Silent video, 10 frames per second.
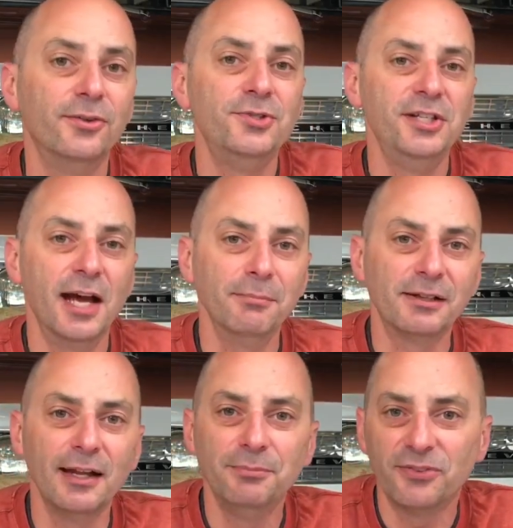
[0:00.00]
So GM
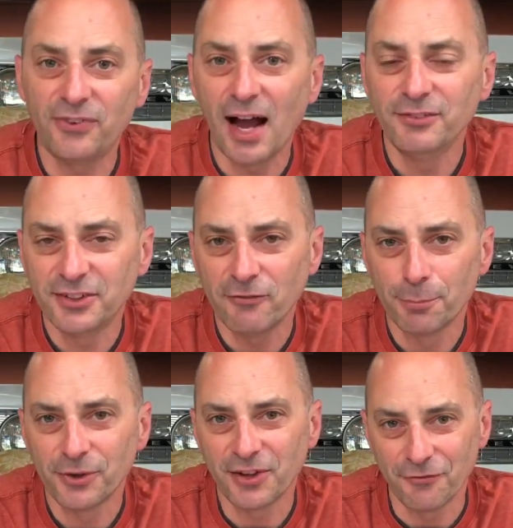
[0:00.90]
claims a 5 to
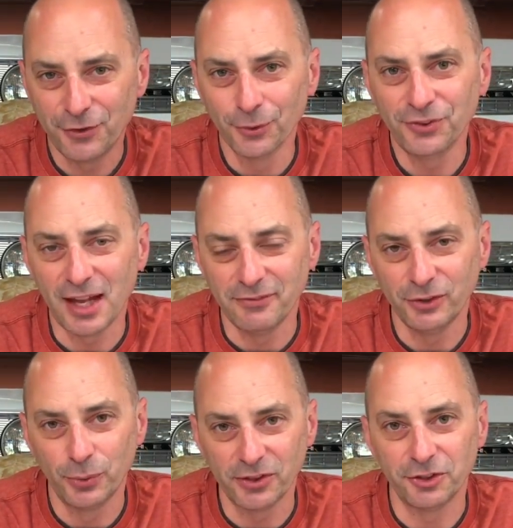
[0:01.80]
7% fuel
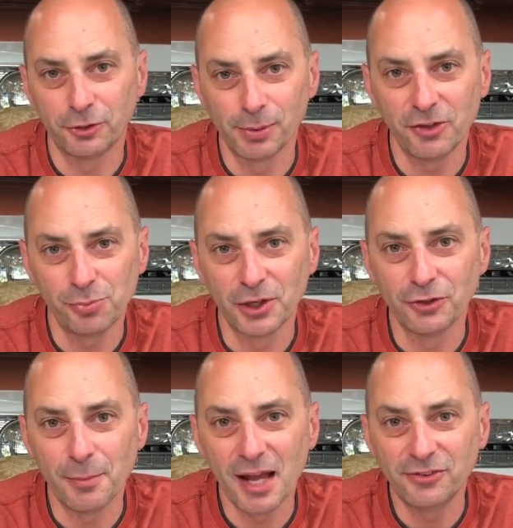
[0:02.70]
savings with the displacement
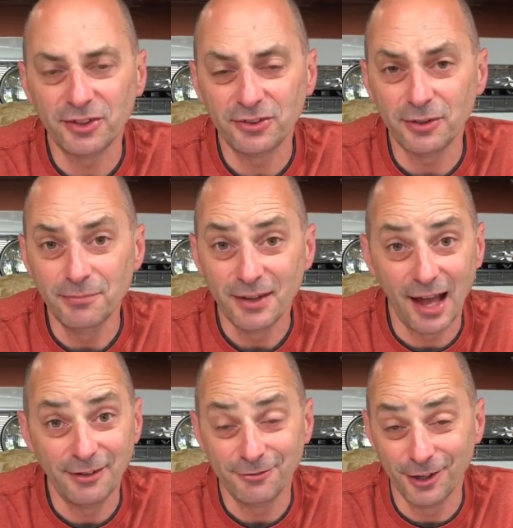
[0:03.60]
on demand system,
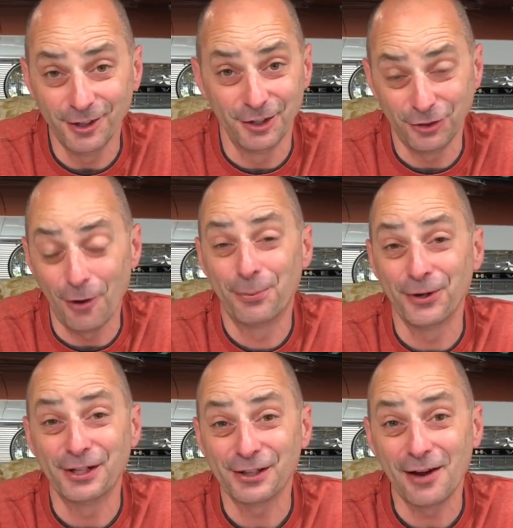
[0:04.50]
and really it's all
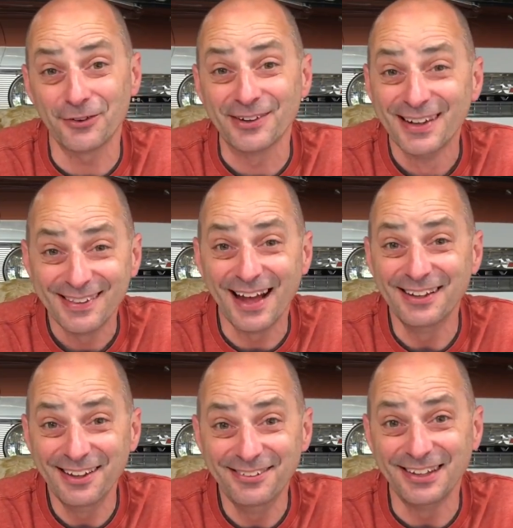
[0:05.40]
pretty clever. That
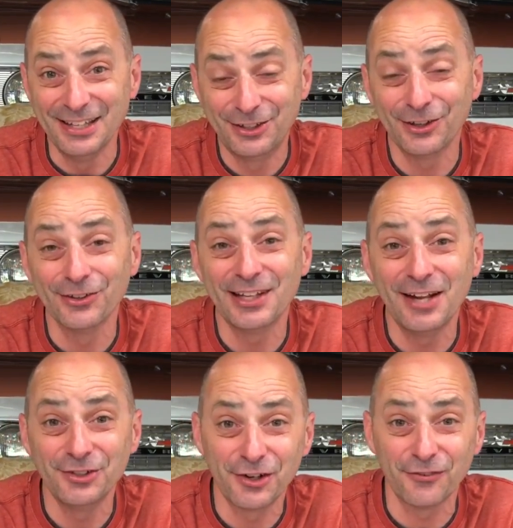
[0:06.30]
is, until the
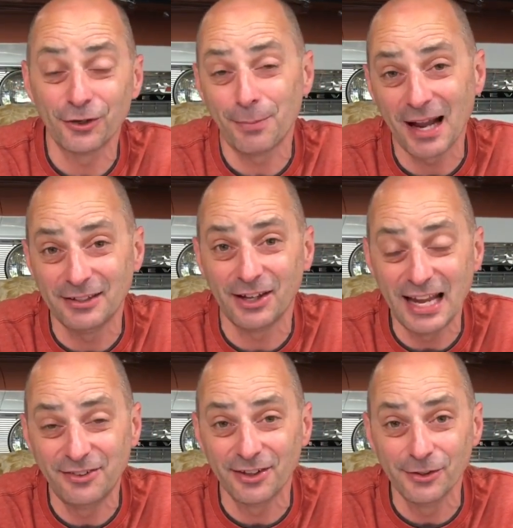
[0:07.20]
engine converts back into
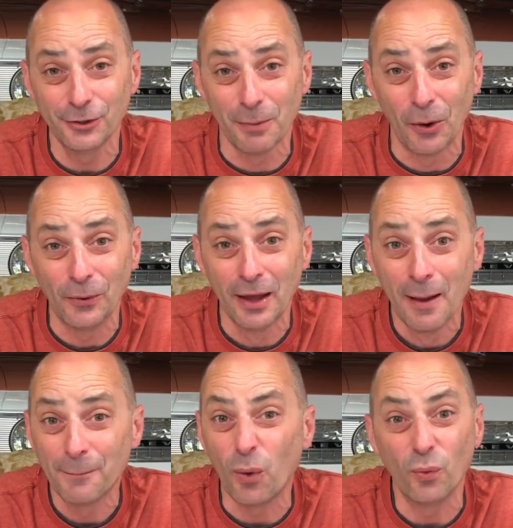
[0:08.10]
8-cylinder mode,
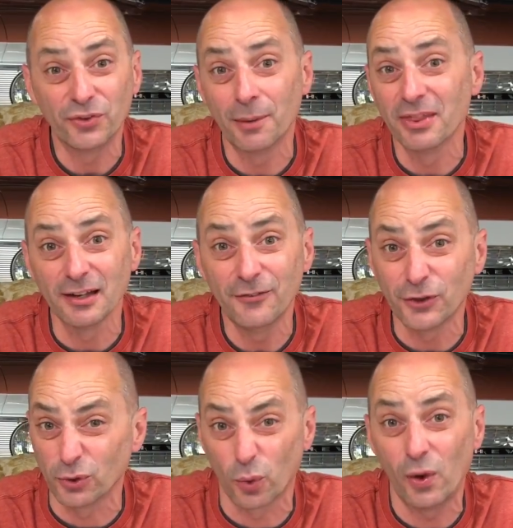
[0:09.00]
but some of the
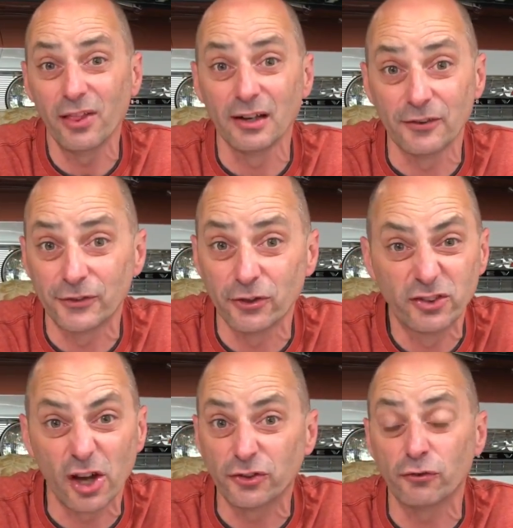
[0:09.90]
lifters, or one of the lifters,
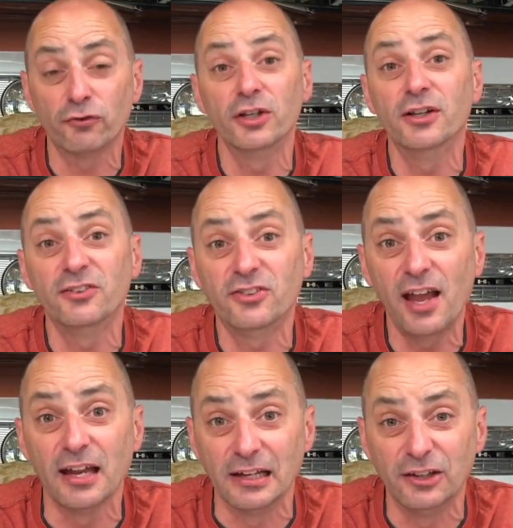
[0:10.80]
doesn't
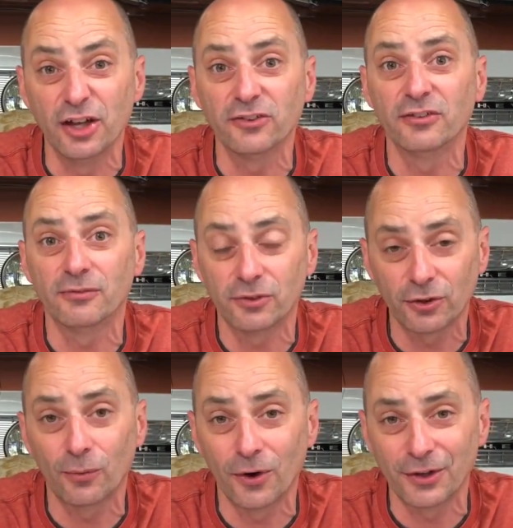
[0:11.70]
reinstate. It doesn't
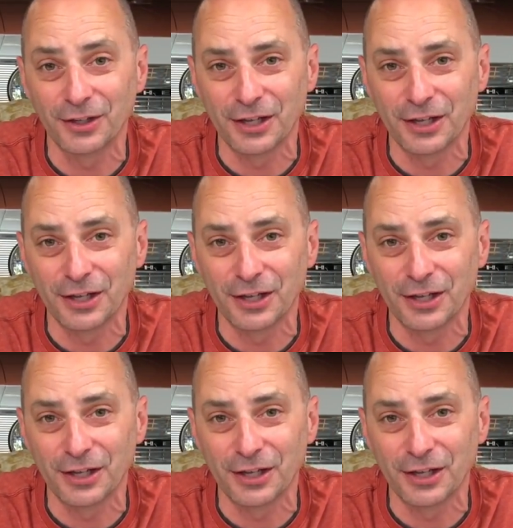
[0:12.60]
start working